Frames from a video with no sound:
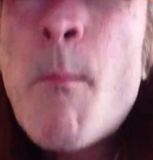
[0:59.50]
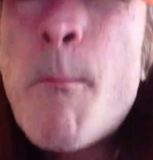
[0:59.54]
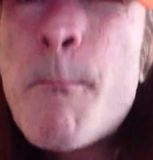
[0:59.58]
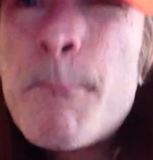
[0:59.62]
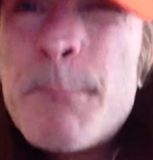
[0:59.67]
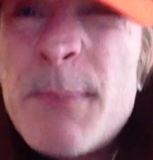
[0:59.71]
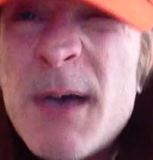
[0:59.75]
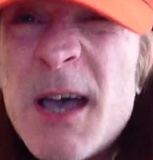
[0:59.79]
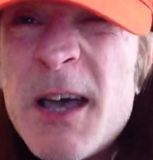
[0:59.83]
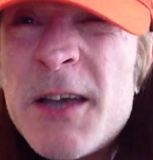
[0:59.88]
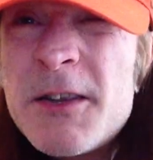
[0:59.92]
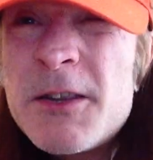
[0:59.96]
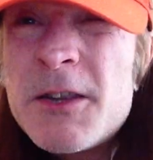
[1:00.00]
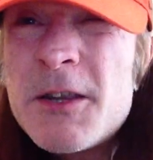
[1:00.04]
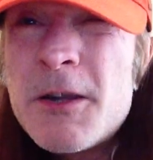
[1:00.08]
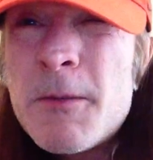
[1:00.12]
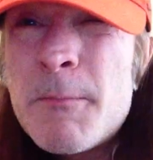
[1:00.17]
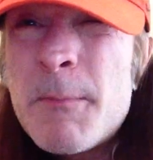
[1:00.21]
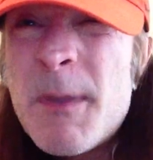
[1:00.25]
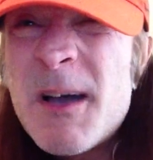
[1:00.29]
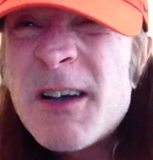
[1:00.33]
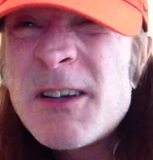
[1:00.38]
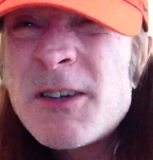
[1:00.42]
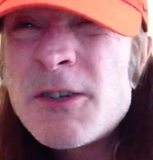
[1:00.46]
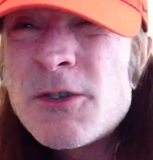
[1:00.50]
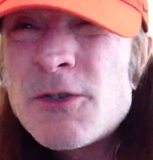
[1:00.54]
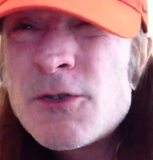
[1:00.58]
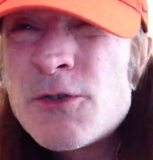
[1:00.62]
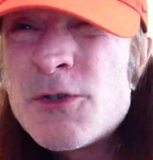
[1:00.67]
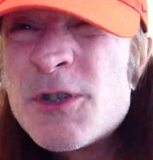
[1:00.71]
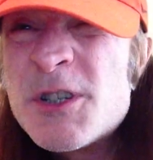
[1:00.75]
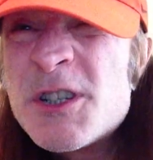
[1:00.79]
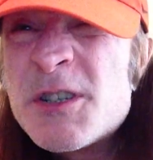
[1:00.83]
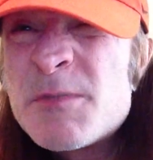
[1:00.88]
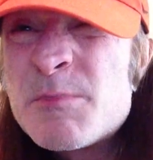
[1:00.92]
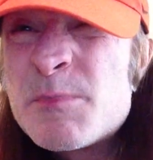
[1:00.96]
Better than a bag of
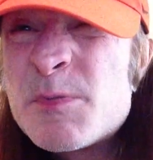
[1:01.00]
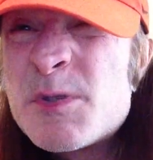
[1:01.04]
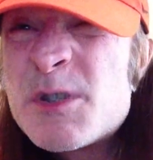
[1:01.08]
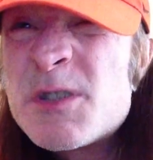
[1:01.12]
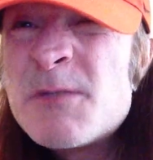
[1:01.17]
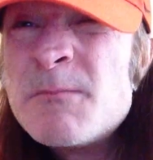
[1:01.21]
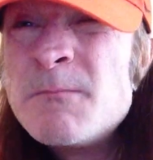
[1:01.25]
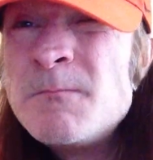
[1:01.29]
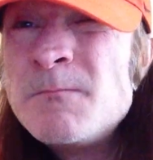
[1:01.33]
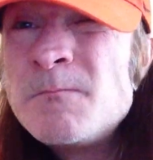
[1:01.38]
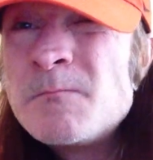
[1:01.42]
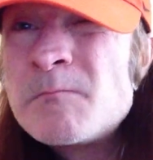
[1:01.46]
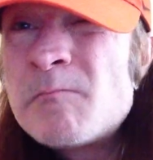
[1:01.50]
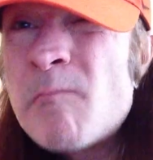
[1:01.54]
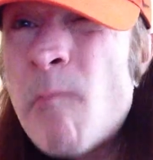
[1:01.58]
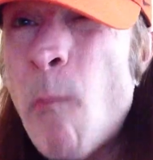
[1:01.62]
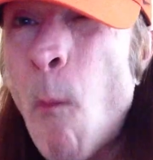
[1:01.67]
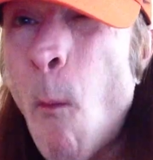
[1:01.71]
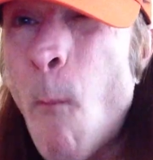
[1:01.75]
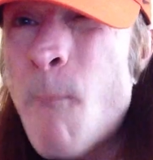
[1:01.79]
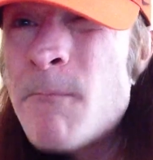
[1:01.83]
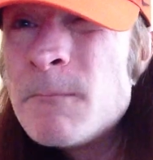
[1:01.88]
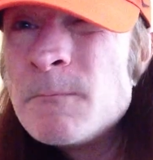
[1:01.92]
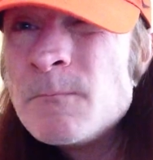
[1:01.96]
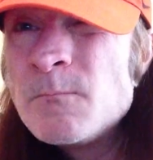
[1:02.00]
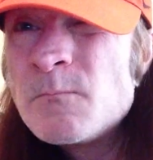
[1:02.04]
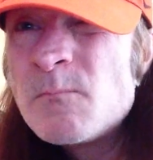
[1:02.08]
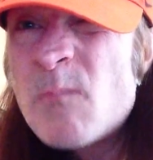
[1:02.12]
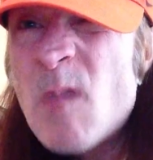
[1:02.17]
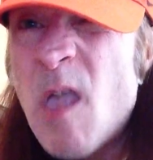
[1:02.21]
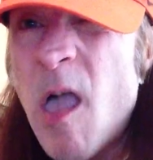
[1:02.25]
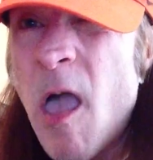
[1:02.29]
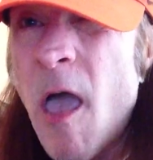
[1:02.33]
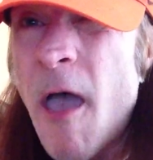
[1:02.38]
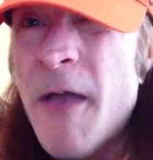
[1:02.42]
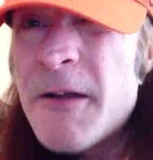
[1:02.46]
crisps
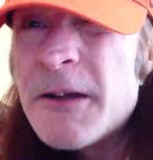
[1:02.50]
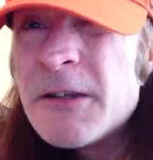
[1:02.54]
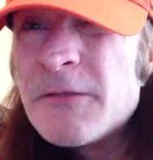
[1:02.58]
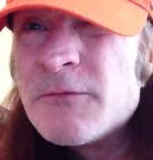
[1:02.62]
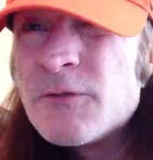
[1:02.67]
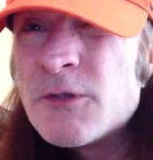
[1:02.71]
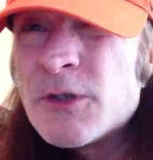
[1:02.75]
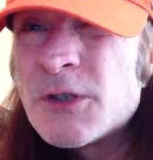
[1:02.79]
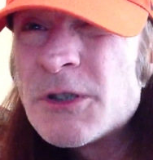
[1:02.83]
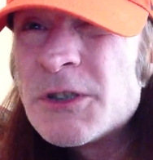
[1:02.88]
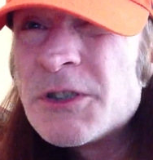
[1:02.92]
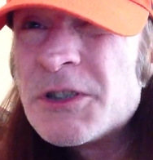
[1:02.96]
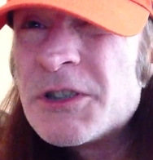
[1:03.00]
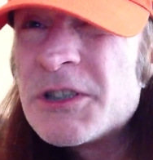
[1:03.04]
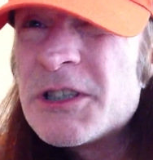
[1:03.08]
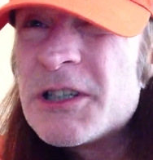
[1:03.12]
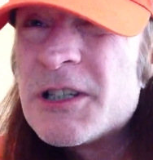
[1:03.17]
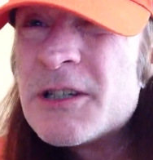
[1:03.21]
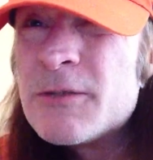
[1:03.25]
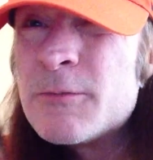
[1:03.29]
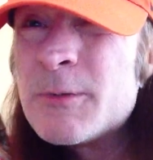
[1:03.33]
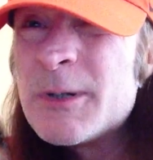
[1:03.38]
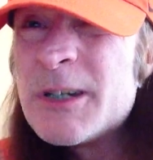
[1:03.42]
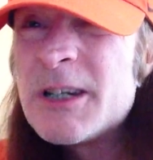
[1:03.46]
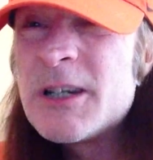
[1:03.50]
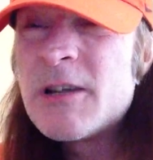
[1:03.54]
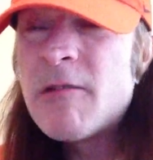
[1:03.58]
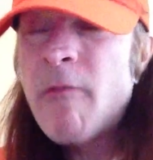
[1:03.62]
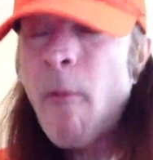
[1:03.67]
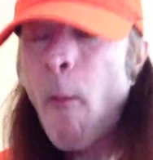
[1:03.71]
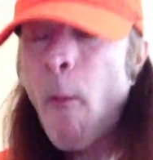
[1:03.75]
any fucking day of the week.